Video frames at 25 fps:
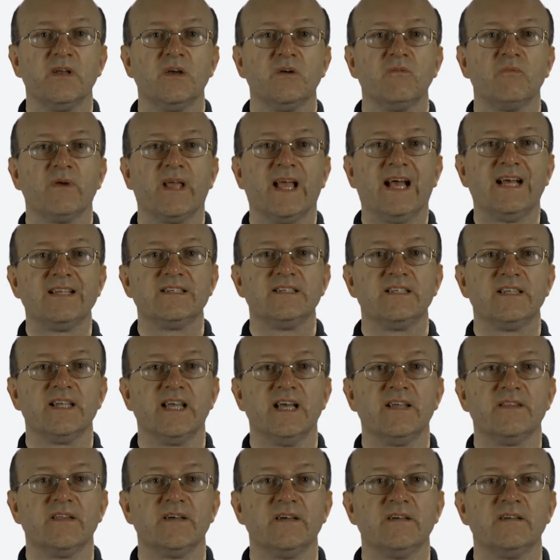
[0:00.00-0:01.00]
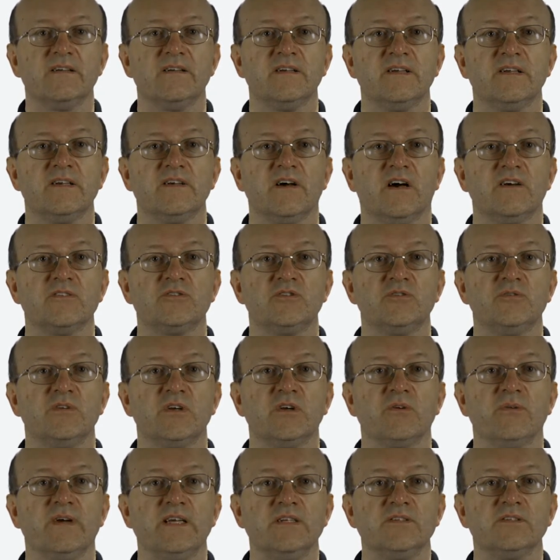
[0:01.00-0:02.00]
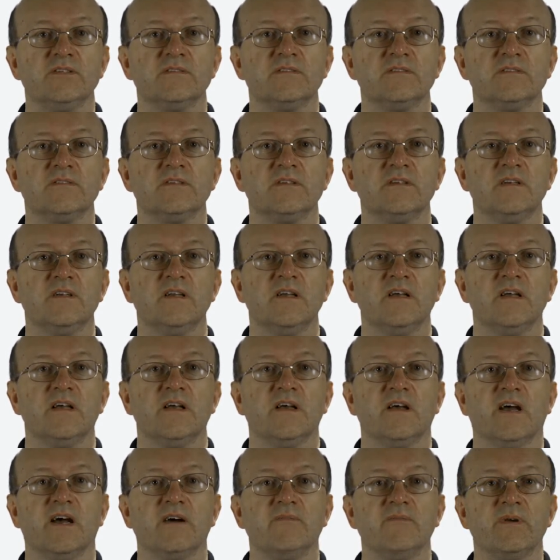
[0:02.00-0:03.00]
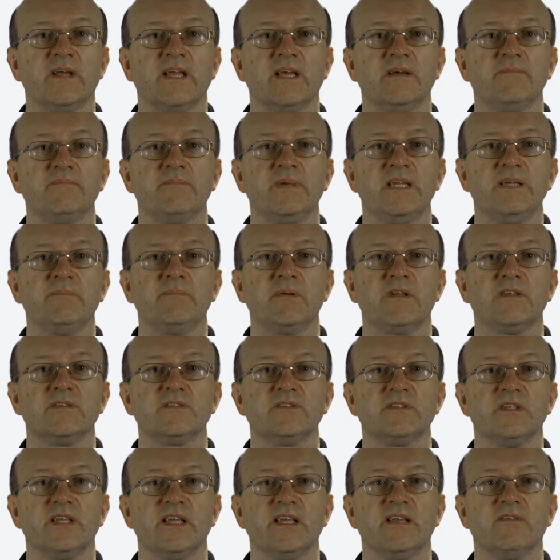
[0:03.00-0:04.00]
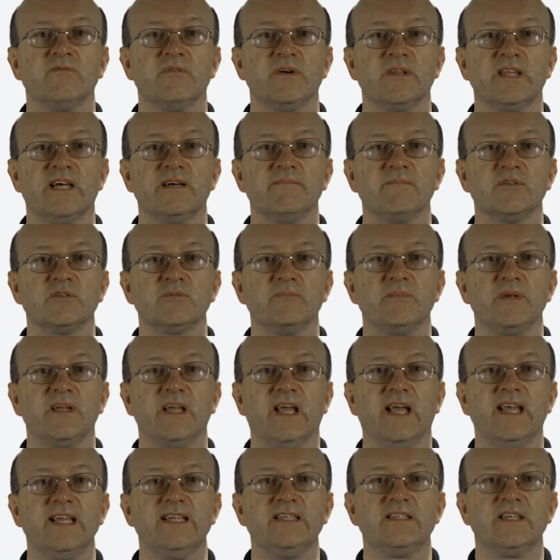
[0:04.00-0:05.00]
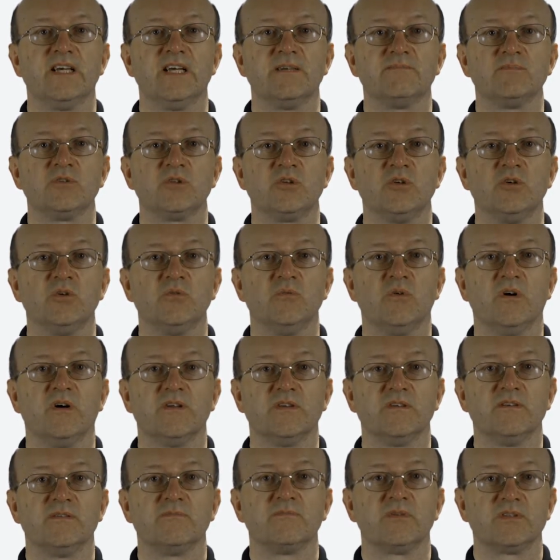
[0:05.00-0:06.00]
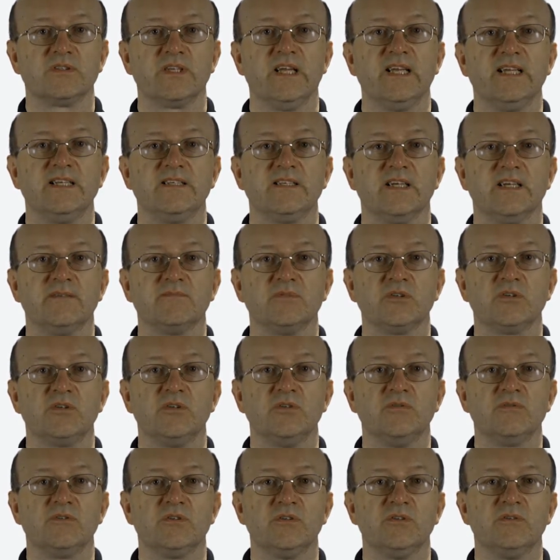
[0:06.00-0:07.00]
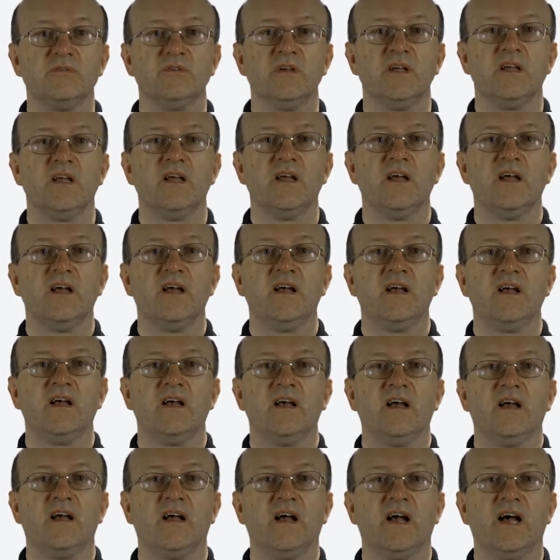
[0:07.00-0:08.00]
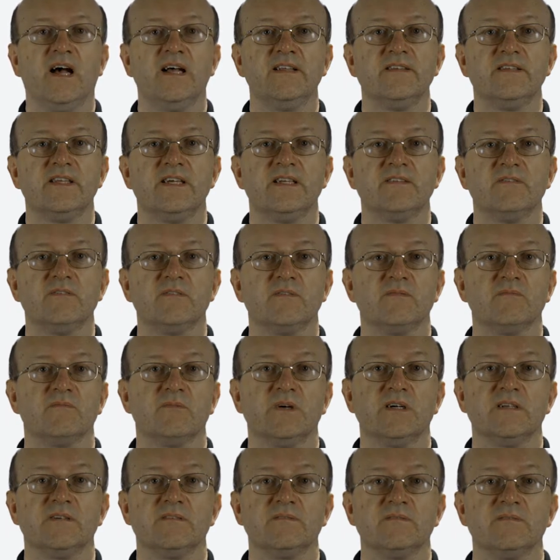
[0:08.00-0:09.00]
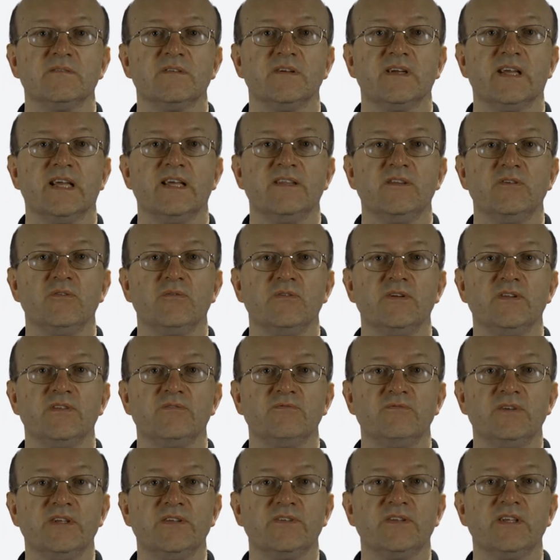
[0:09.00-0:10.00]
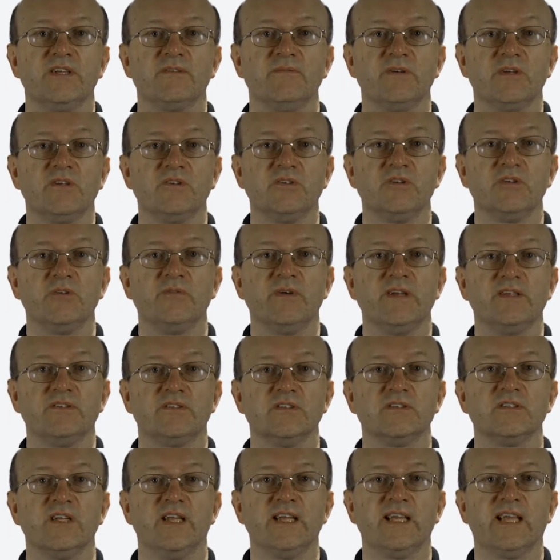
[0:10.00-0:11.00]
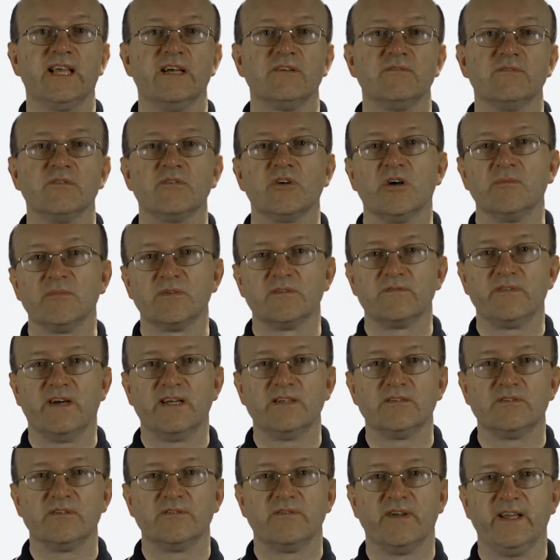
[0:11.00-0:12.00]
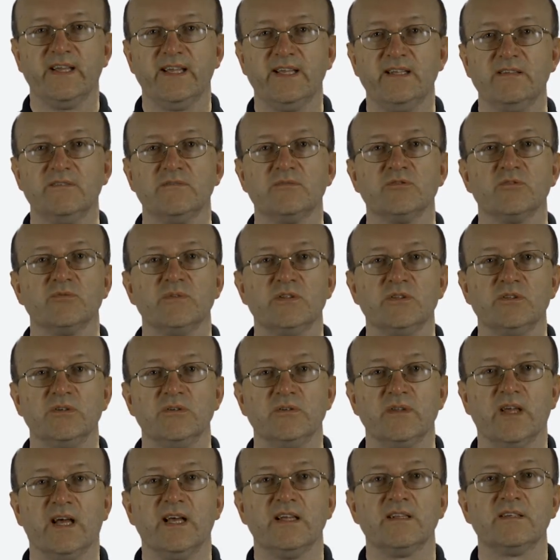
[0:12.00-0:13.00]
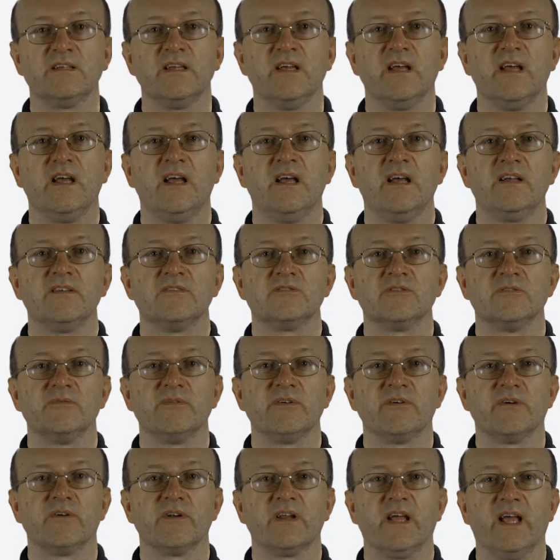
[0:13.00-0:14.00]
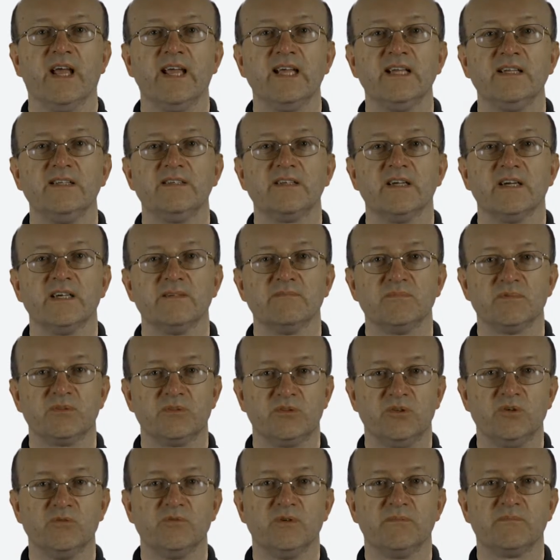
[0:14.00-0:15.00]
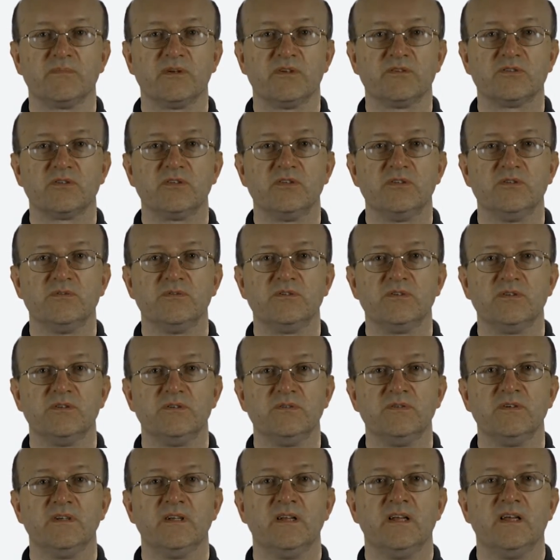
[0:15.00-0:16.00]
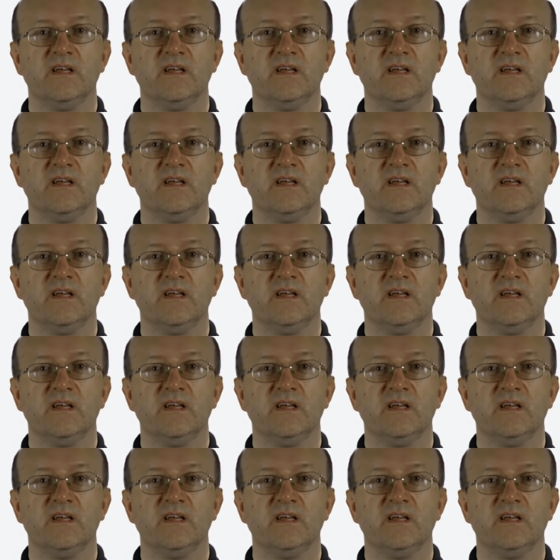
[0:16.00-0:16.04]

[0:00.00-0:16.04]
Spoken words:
We add together our two equations, and we get B plus C. Well, that must be A times Q1 plus A times Q2. And then, well, again, the only real thing we can do is to take out the common factor of A, so we do that. So we've got A times Q1 plus Q2.